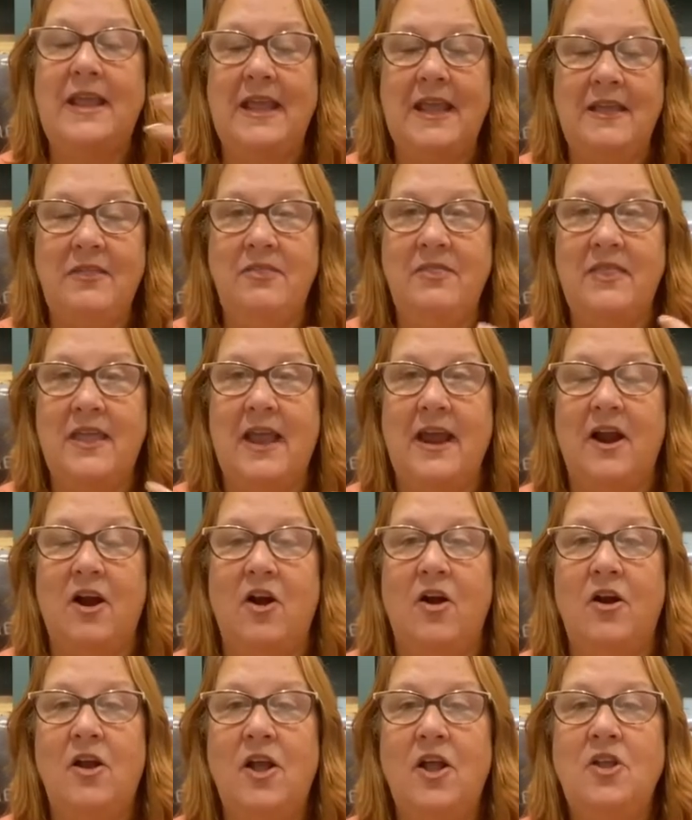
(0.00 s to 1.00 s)
in
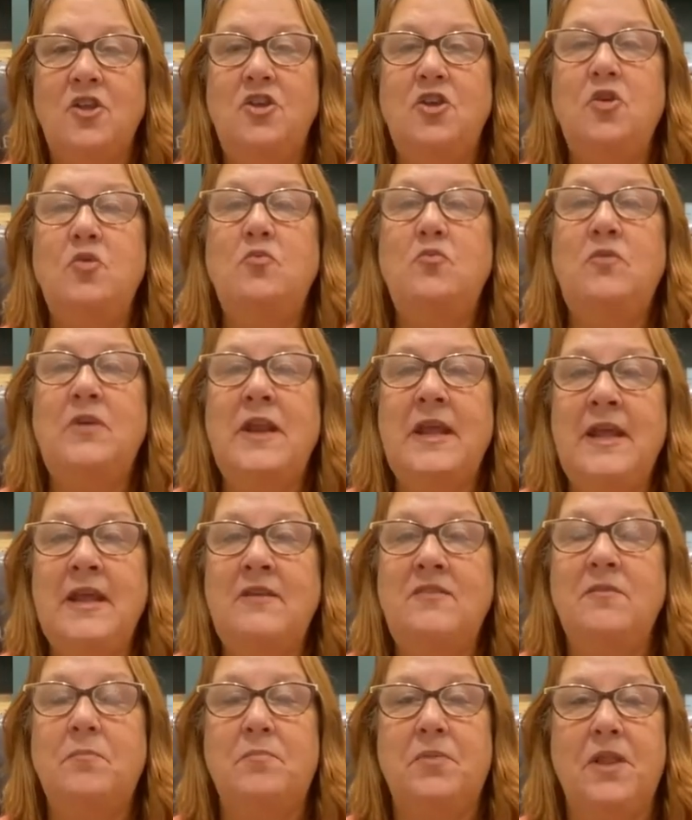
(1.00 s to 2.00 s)
there. You
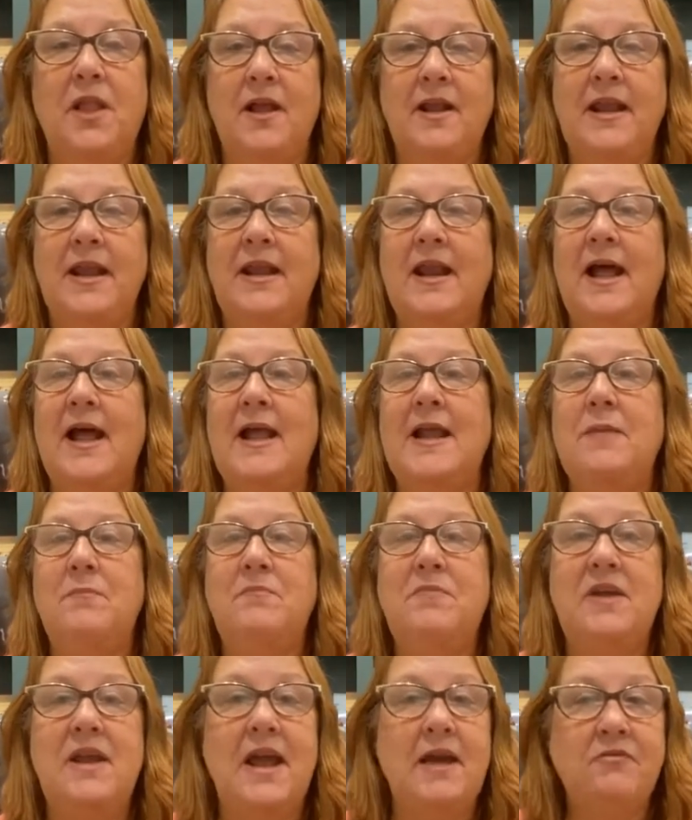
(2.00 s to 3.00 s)
need to plug in. I
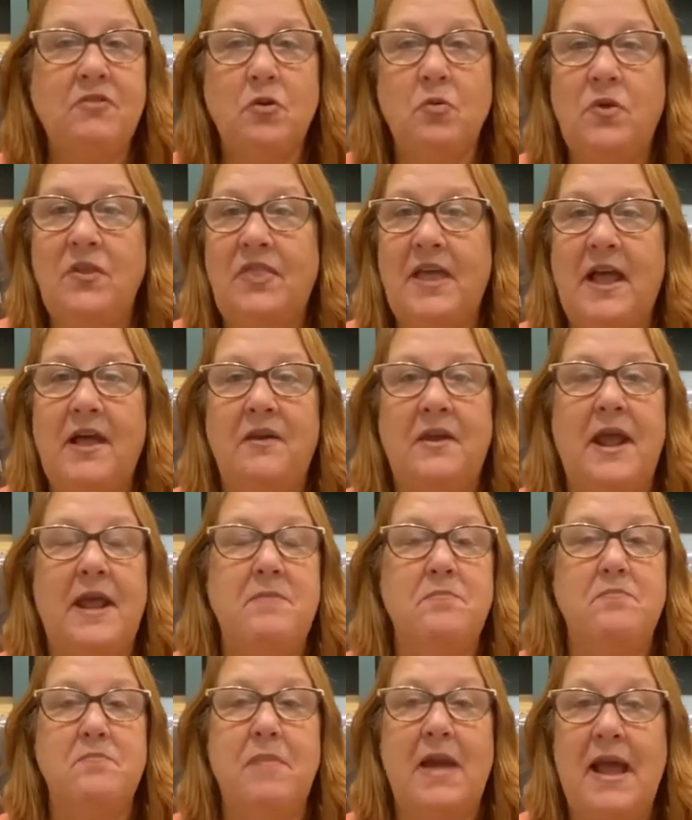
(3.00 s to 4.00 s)
am never without
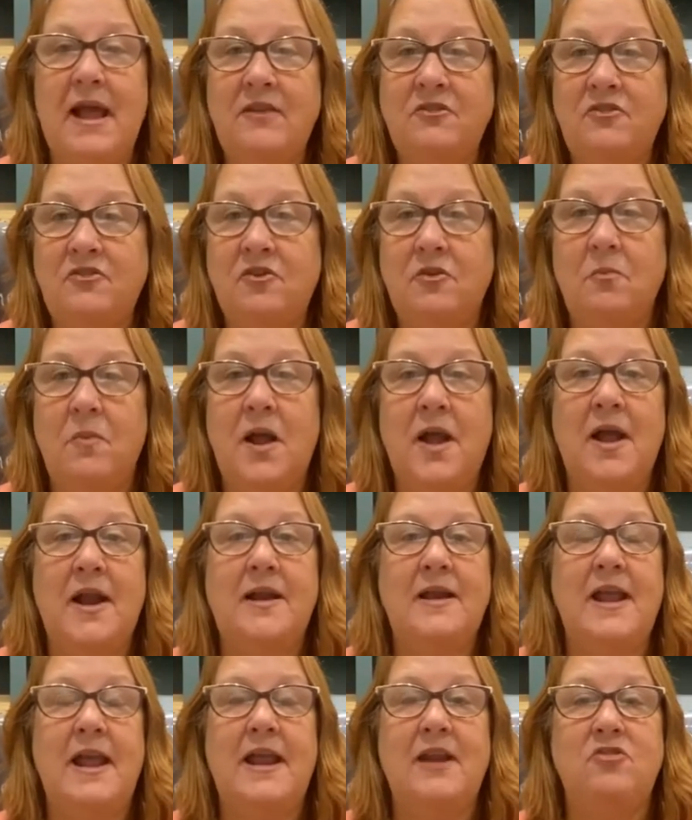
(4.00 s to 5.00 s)
a
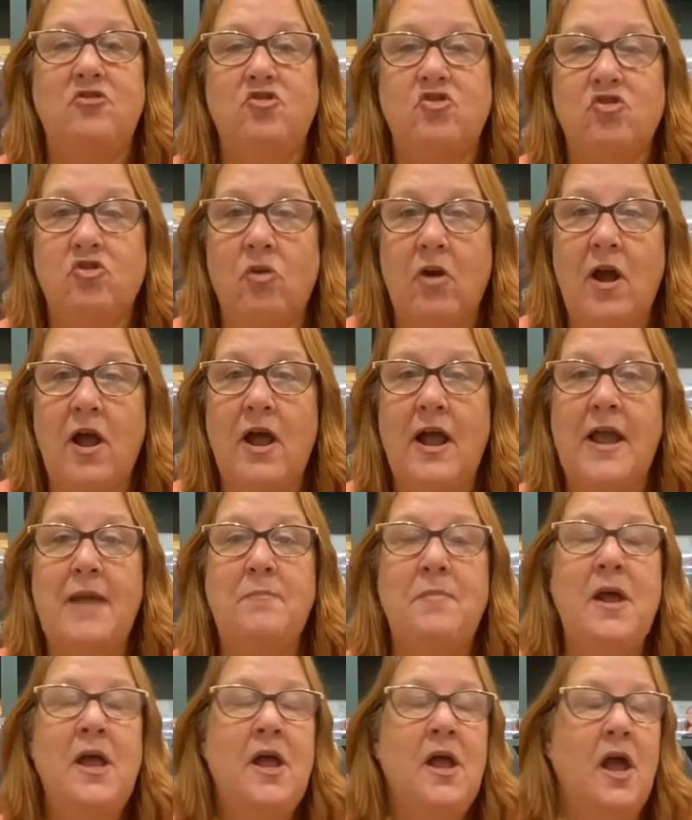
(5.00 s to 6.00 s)
mastermind, a
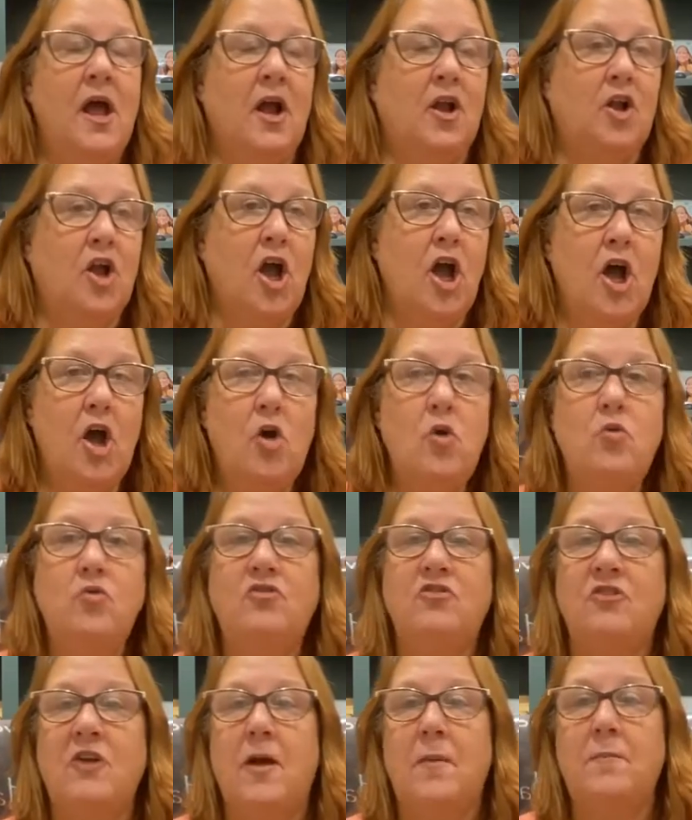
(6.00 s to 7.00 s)
tribe, a
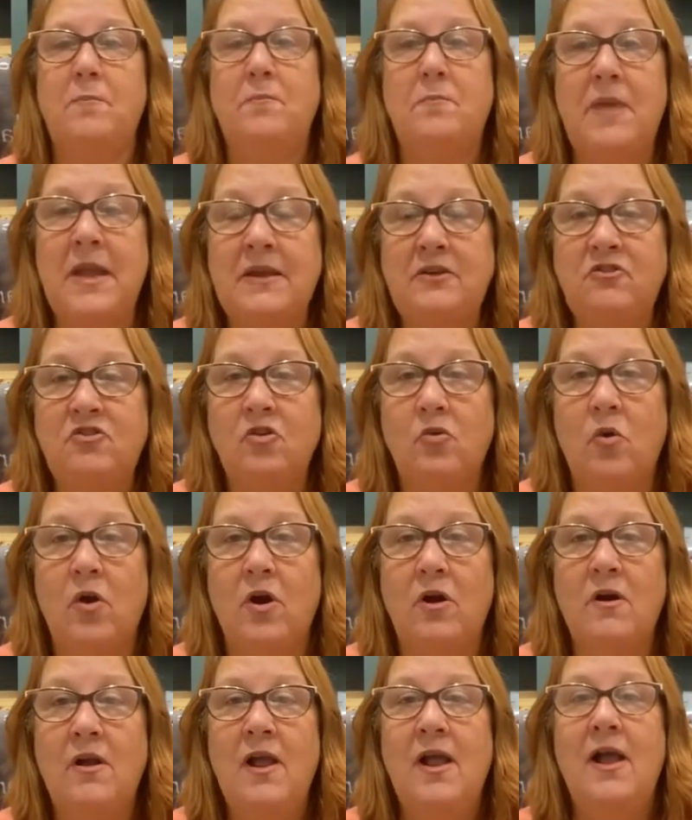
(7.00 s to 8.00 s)
coach, a
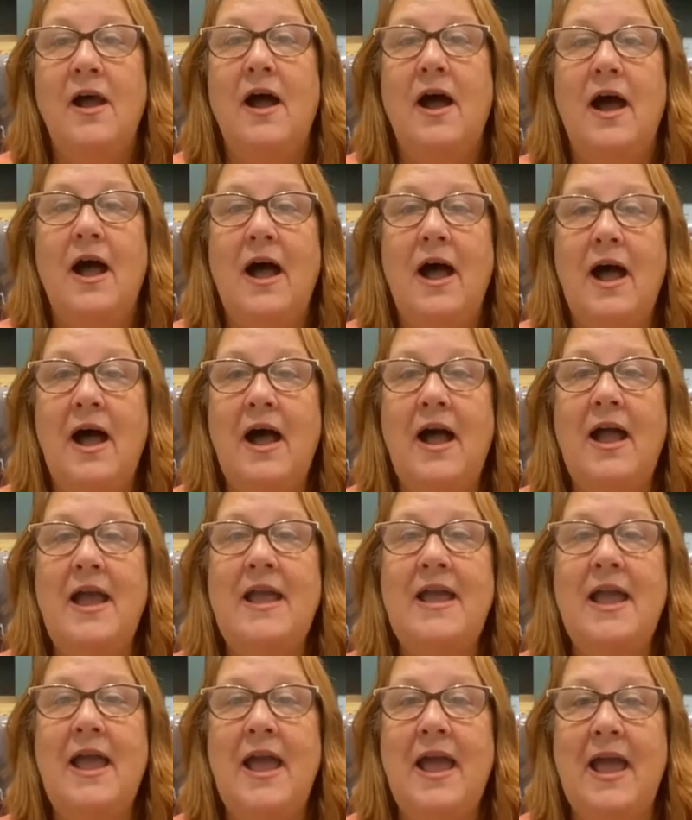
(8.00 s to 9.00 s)
mentor.
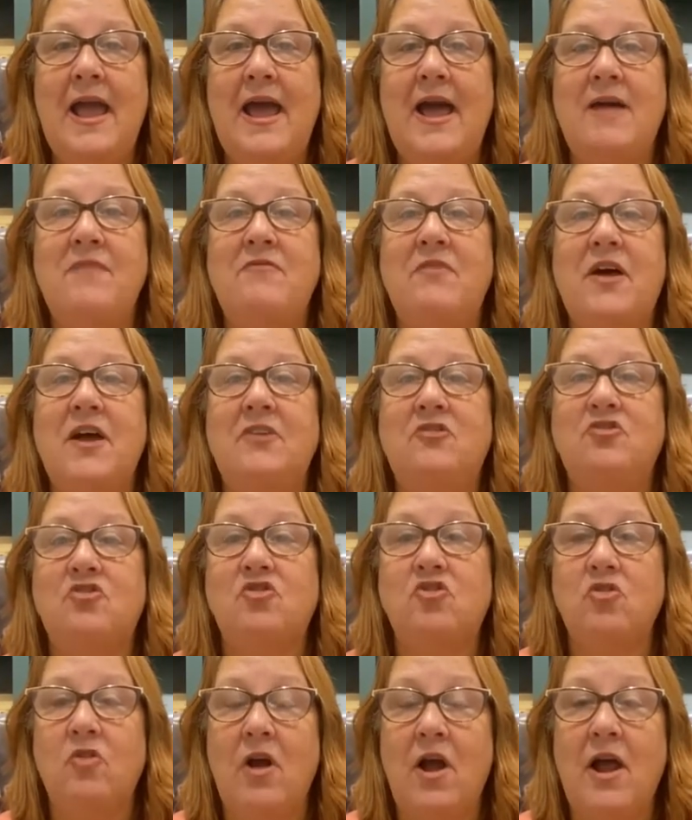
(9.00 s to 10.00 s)
I have a
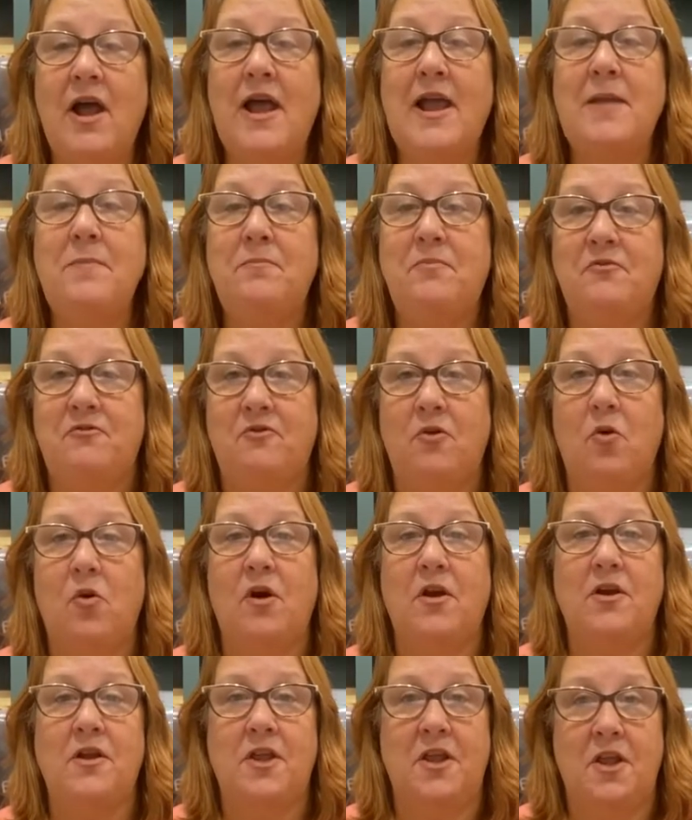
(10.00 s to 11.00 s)
tribe
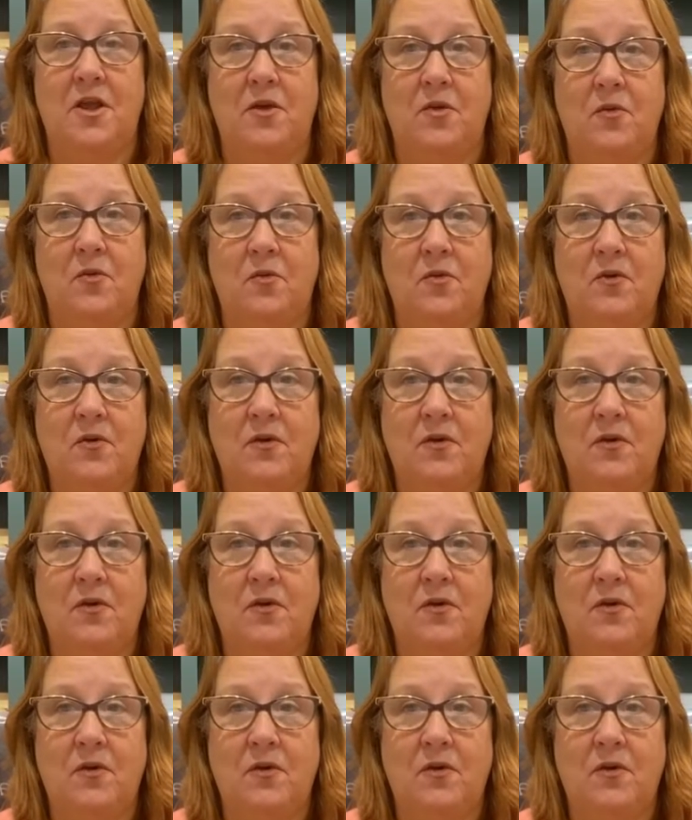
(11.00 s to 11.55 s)
for you.